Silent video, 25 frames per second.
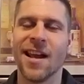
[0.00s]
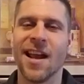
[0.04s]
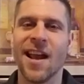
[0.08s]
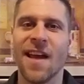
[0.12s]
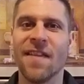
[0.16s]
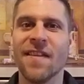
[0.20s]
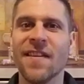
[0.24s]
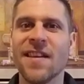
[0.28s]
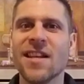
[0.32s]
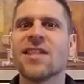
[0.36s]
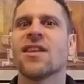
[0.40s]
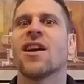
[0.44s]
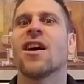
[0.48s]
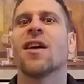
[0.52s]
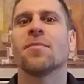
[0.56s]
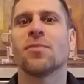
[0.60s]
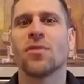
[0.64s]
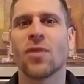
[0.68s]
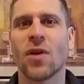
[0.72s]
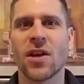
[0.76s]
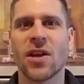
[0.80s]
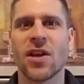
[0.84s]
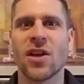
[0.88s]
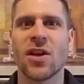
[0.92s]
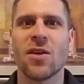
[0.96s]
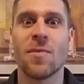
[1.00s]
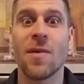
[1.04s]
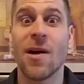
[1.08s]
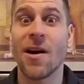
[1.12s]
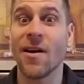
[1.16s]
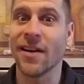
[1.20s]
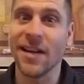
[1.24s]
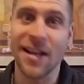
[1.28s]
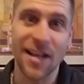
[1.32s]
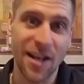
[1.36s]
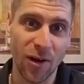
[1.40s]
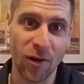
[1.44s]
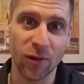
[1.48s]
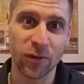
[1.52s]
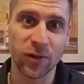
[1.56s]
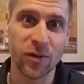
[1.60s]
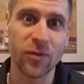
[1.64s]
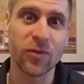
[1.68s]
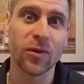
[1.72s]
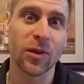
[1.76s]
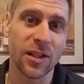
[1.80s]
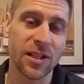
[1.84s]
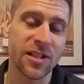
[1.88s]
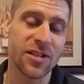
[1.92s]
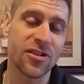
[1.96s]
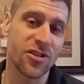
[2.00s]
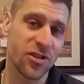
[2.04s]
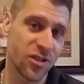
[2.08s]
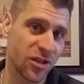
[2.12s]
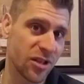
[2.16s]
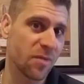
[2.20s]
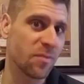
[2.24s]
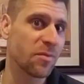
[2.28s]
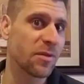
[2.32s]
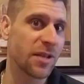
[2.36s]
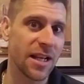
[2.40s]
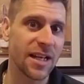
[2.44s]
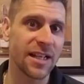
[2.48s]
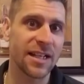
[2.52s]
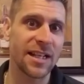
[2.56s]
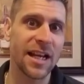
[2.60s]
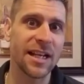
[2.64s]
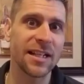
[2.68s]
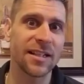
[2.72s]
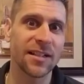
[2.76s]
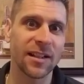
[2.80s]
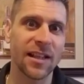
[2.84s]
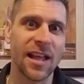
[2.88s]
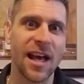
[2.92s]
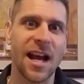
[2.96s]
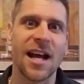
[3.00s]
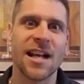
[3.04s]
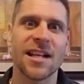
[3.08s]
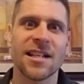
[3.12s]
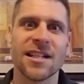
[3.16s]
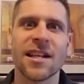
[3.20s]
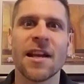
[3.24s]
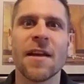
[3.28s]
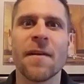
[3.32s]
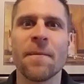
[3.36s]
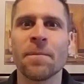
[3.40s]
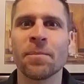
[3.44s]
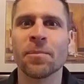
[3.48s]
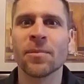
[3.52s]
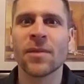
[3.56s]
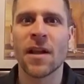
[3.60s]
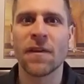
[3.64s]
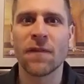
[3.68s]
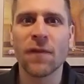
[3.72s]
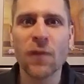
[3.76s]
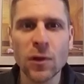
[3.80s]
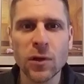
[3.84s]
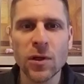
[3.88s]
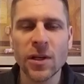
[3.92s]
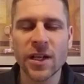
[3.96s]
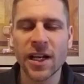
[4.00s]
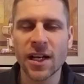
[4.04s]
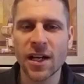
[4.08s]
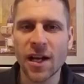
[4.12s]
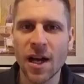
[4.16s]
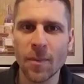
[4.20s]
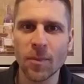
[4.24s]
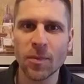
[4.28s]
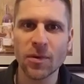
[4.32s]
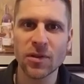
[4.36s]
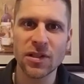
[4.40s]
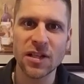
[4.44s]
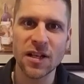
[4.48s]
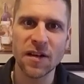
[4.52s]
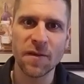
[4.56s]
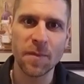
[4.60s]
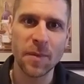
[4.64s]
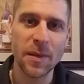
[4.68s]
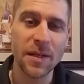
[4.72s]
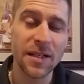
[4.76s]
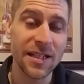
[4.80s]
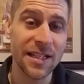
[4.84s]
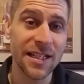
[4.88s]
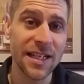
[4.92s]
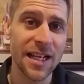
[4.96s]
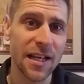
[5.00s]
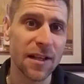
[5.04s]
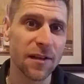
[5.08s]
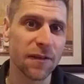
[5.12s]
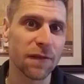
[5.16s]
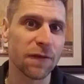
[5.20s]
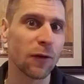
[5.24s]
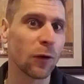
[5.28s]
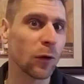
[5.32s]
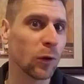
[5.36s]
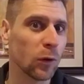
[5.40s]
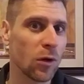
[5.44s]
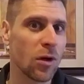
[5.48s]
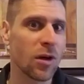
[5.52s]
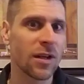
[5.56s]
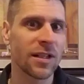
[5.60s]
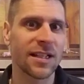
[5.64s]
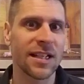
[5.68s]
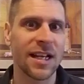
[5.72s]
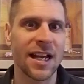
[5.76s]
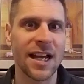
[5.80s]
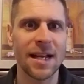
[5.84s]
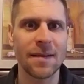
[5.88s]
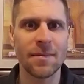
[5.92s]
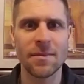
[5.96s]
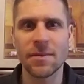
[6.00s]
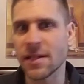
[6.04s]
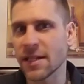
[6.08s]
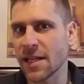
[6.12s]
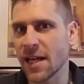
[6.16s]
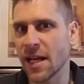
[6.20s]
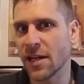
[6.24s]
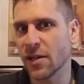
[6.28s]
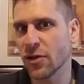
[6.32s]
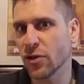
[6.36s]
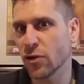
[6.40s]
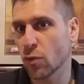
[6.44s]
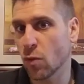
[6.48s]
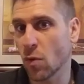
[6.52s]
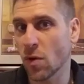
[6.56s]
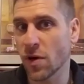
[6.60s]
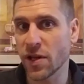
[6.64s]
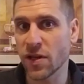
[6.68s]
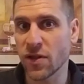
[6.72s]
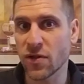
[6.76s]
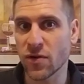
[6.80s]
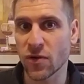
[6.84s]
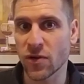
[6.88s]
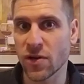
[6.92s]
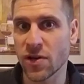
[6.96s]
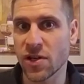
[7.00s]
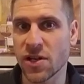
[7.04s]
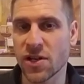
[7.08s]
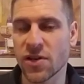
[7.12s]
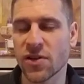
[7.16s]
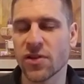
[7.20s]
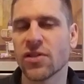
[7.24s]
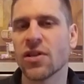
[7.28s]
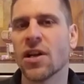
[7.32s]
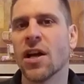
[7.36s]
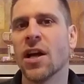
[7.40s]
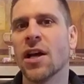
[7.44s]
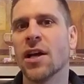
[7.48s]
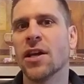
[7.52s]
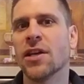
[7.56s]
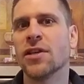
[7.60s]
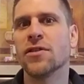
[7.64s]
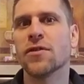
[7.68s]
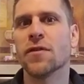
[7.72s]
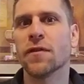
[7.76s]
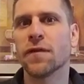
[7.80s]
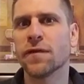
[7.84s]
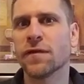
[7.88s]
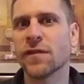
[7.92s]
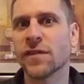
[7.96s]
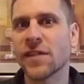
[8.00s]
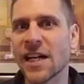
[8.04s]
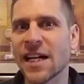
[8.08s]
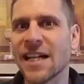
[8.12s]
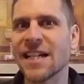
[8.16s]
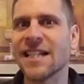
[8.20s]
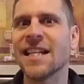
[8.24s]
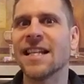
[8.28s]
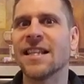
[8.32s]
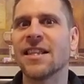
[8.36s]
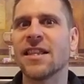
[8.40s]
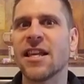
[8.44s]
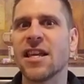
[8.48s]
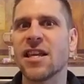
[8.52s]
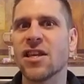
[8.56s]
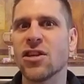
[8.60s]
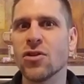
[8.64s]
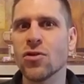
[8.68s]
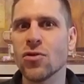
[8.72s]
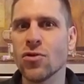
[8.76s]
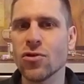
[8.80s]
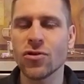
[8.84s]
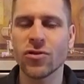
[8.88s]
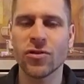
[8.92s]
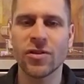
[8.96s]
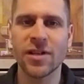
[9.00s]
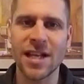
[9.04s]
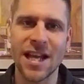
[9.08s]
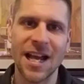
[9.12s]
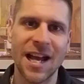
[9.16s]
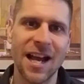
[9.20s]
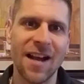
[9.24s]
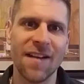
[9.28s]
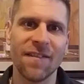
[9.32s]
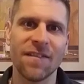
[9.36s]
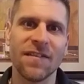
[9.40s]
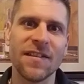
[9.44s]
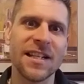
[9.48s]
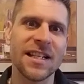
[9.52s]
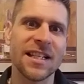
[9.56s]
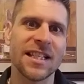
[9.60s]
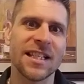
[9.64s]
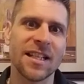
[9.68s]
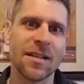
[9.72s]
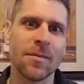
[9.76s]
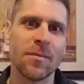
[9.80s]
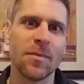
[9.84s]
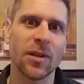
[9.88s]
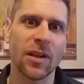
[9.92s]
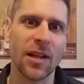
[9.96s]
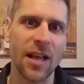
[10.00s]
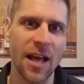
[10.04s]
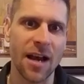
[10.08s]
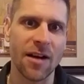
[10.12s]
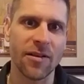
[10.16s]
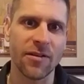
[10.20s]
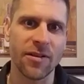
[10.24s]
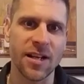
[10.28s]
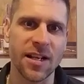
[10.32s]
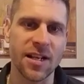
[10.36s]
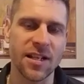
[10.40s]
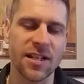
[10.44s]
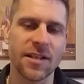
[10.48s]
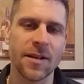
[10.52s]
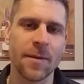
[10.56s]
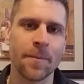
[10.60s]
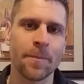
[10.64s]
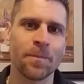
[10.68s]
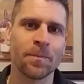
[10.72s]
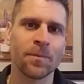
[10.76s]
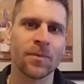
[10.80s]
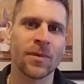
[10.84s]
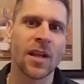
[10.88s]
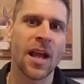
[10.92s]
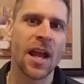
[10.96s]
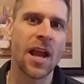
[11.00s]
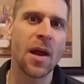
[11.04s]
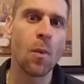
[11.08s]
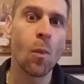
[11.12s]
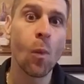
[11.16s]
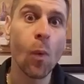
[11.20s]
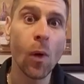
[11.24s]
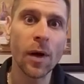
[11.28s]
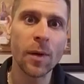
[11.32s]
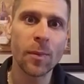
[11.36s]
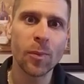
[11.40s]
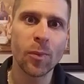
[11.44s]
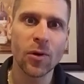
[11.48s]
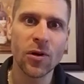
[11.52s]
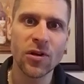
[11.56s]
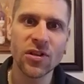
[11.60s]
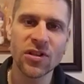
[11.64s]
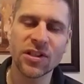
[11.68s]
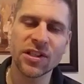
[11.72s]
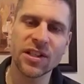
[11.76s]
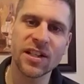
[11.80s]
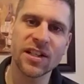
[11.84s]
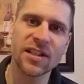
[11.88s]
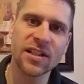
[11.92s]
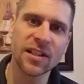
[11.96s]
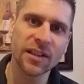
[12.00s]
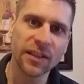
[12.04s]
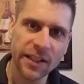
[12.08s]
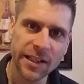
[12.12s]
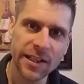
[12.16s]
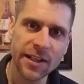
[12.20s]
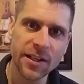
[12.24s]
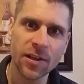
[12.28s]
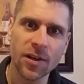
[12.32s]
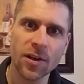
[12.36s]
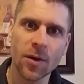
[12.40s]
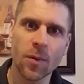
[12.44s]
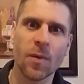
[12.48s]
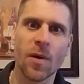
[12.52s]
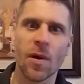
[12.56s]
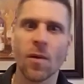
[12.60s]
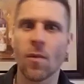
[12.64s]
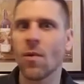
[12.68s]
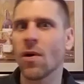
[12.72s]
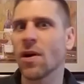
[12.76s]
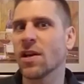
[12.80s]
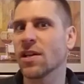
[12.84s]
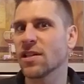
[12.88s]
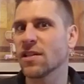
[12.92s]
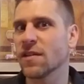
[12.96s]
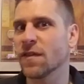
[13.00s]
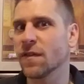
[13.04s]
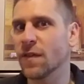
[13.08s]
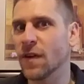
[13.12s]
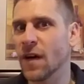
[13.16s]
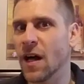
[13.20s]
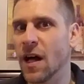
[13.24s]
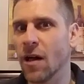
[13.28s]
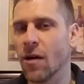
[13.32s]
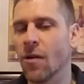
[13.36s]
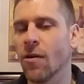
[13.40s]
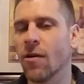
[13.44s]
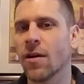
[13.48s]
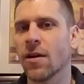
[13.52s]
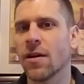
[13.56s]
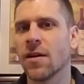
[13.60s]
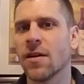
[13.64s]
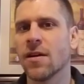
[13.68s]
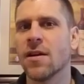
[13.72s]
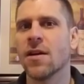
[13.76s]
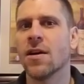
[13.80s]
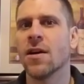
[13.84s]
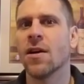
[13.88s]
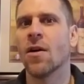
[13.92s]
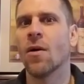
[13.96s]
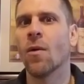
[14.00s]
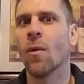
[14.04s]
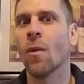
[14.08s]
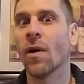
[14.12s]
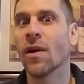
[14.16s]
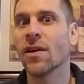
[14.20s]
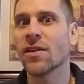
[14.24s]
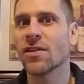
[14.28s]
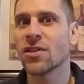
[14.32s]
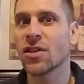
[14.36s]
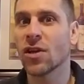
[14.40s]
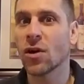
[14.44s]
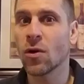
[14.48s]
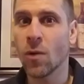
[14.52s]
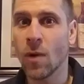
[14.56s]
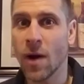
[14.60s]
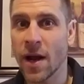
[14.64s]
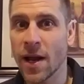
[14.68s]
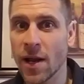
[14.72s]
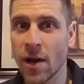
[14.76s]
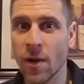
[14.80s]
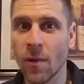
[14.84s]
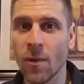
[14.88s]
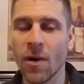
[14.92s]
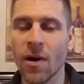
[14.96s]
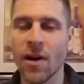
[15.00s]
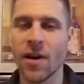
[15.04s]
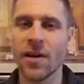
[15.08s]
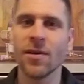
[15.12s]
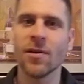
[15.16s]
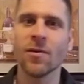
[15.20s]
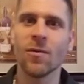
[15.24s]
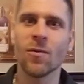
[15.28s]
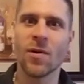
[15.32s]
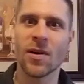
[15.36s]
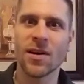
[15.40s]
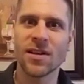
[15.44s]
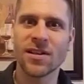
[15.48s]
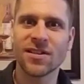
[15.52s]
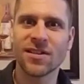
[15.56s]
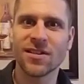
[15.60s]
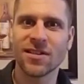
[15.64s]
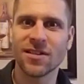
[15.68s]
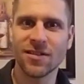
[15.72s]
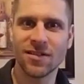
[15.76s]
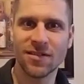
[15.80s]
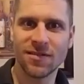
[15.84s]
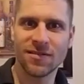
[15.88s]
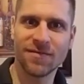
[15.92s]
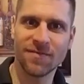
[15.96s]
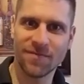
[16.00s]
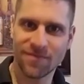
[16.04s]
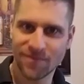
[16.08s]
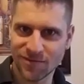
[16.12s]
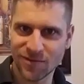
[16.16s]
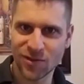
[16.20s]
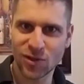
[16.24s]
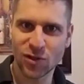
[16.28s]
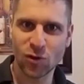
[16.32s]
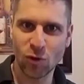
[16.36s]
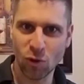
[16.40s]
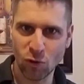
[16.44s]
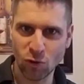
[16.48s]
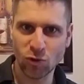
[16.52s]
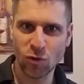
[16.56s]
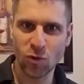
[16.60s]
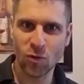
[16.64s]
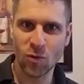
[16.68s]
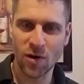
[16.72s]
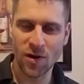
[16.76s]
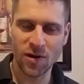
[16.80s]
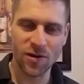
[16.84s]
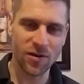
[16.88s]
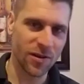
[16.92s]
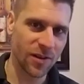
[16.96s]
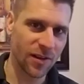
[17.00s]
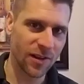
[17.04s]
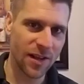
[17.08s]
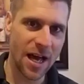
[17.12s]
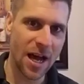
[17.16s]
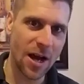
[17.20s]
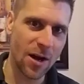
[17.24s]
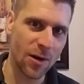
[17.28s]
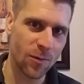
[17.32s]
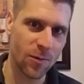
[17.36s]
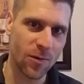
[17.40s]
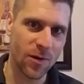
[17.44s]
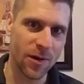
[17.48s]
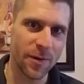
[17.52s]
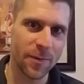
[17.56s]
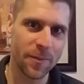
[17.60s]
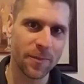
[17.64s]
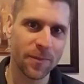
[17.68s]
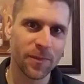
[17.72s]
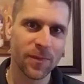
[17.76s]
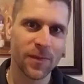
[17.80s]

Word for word: And these, I'm talking about in healthy relationships that tend to last. If you look at couples that have been together for a long time 10, 20, 30 years you'll find that they usually have these similarities. And one person is the leader, where one is the follower. One is the quiet one, one is the, the social one or the loud one.